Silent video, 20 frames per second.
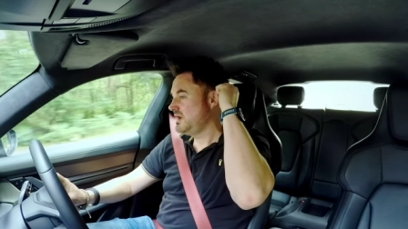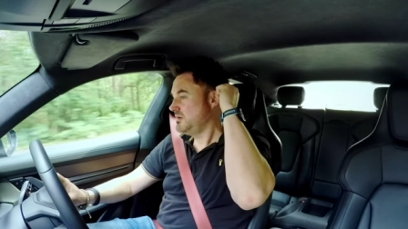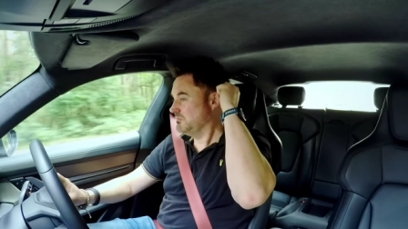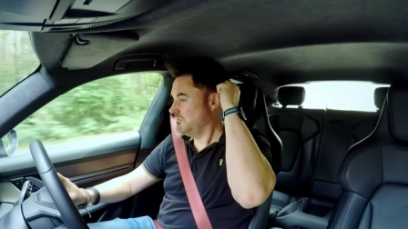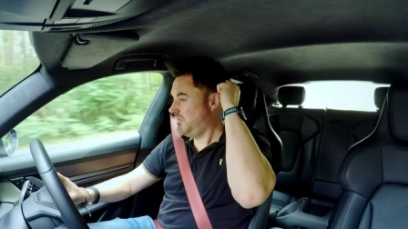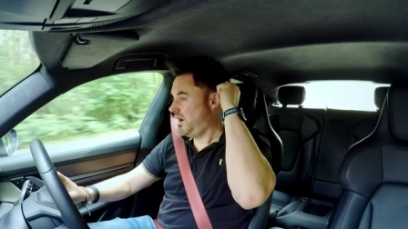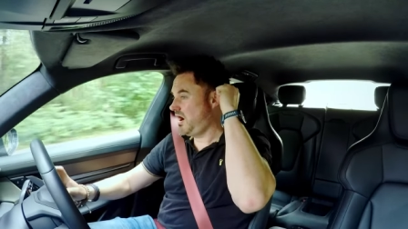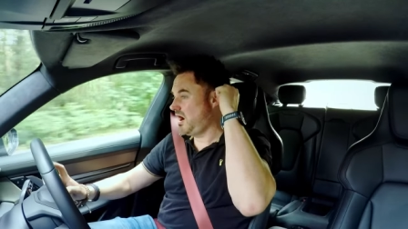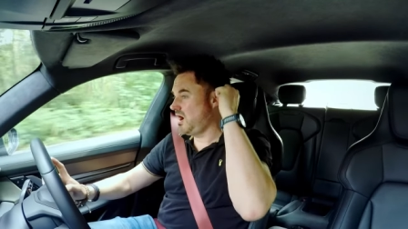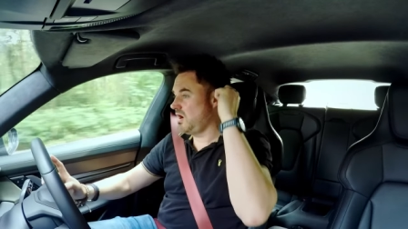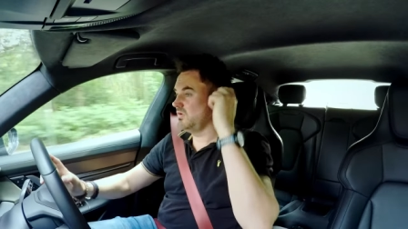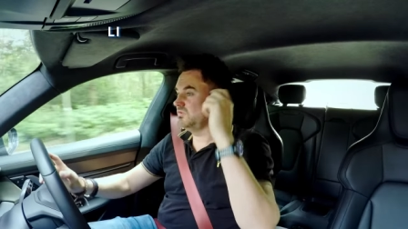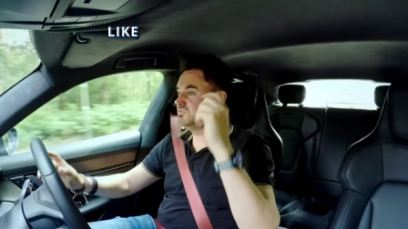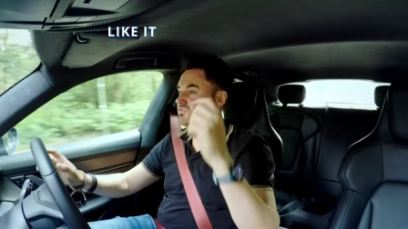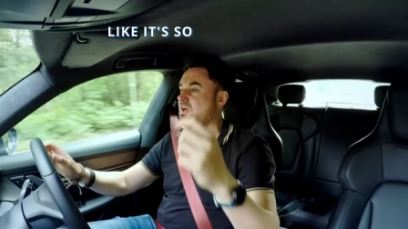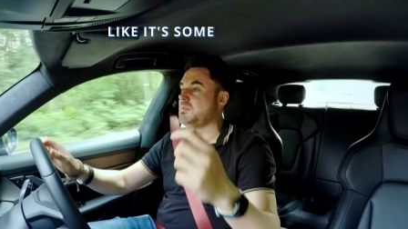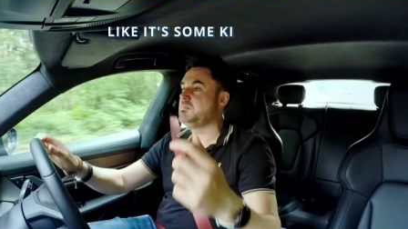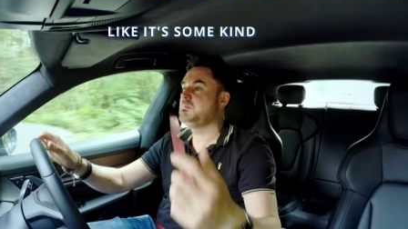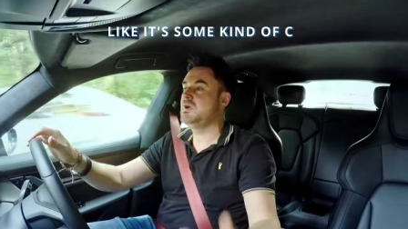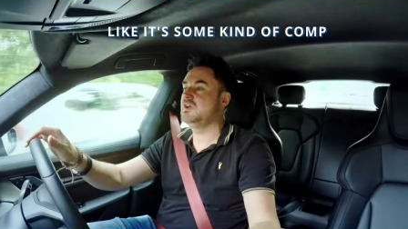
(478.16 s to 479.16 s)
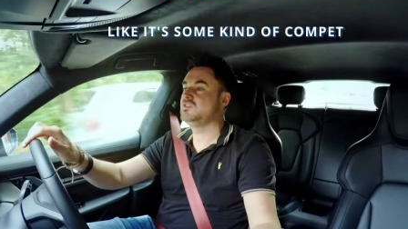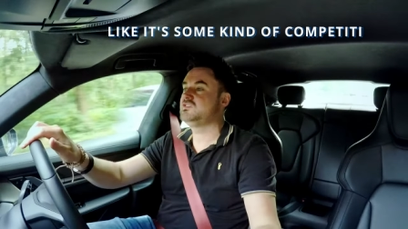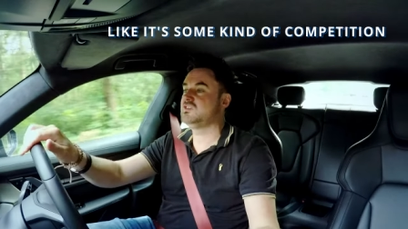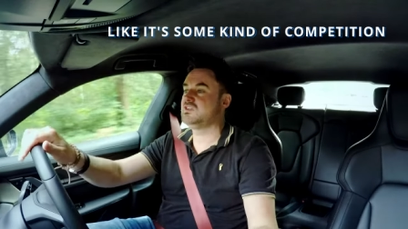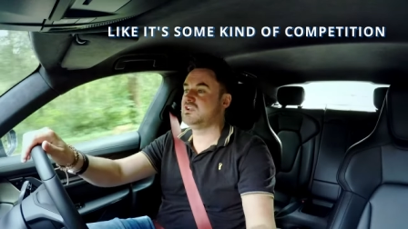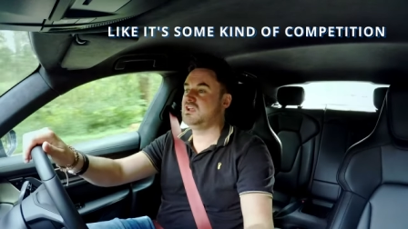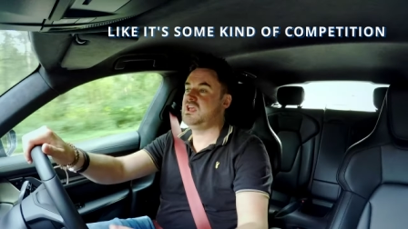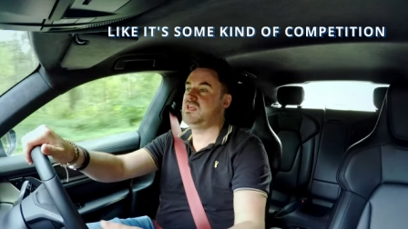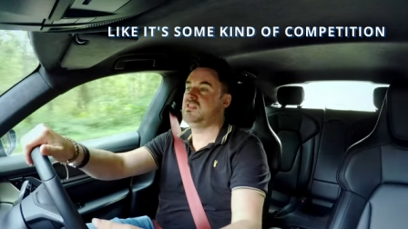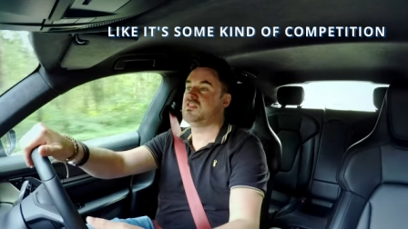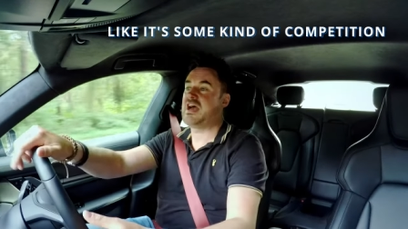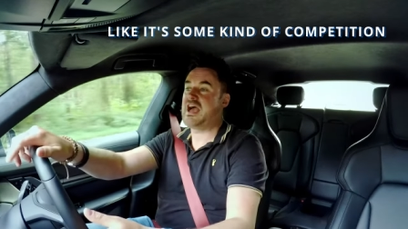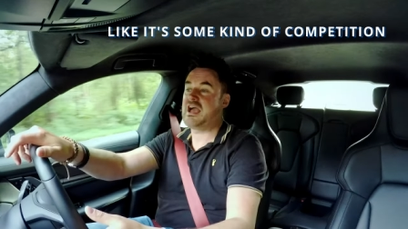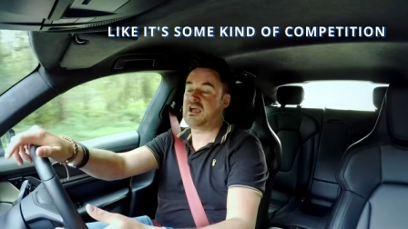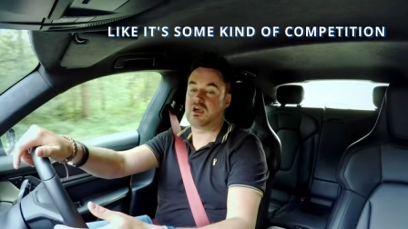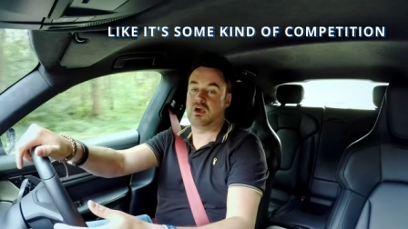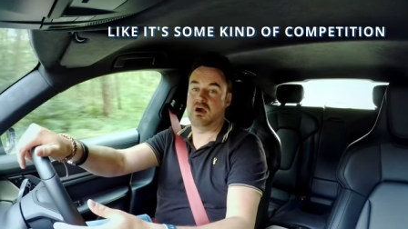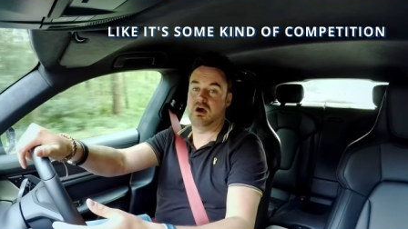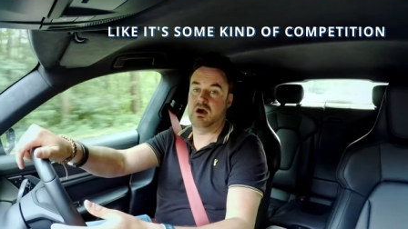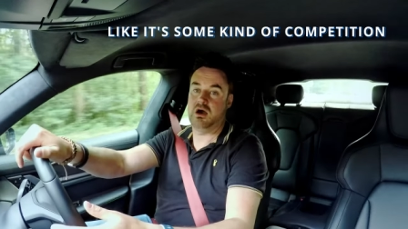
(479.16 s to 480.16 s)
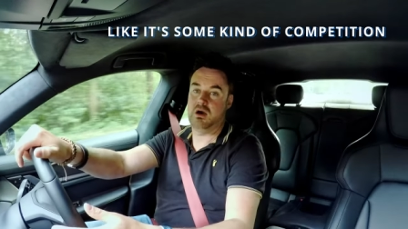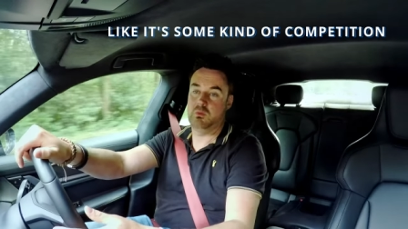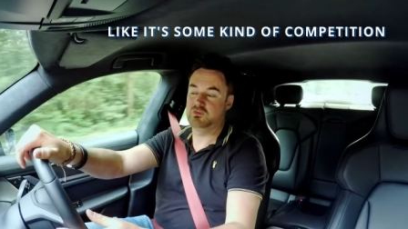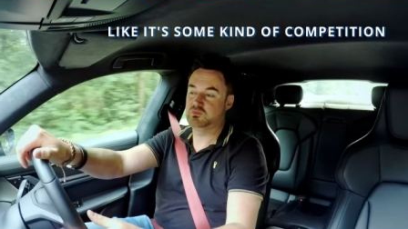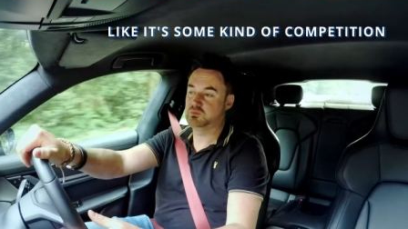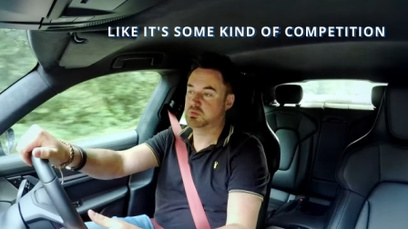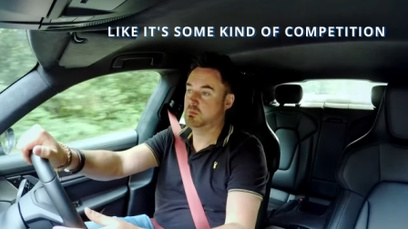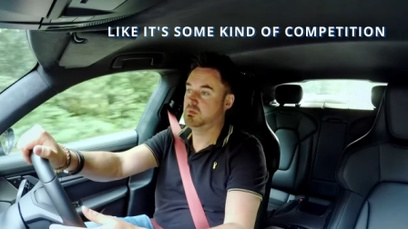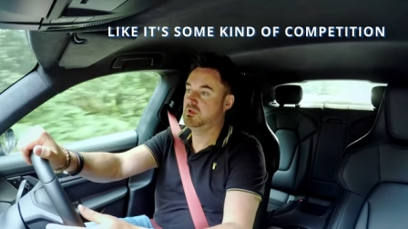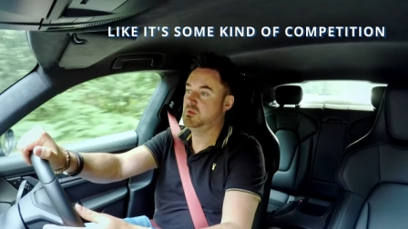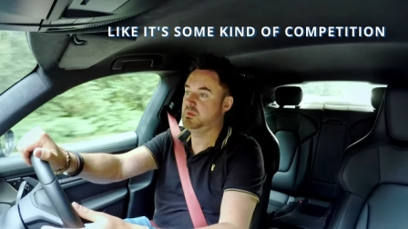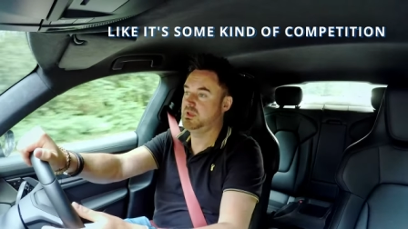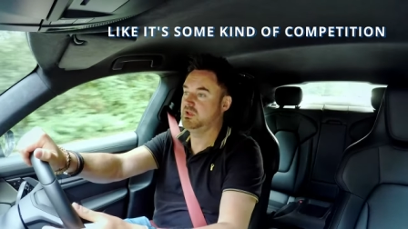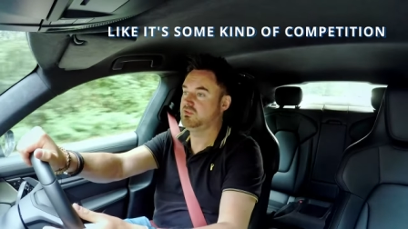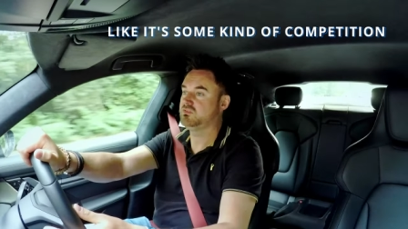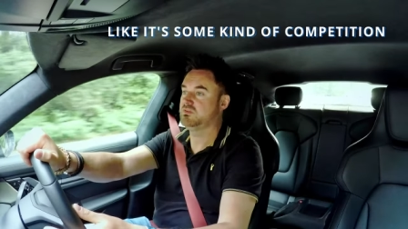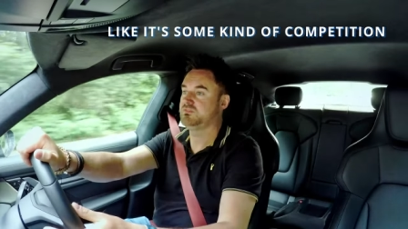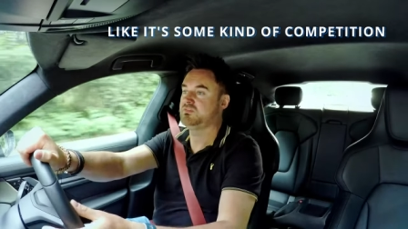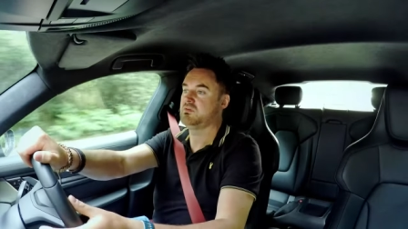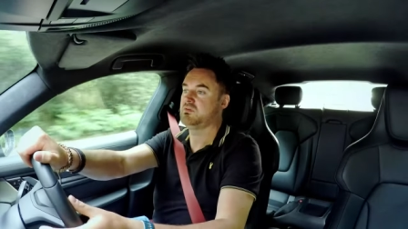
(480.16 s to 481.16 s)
miles. Admittedly, that car was probably being driven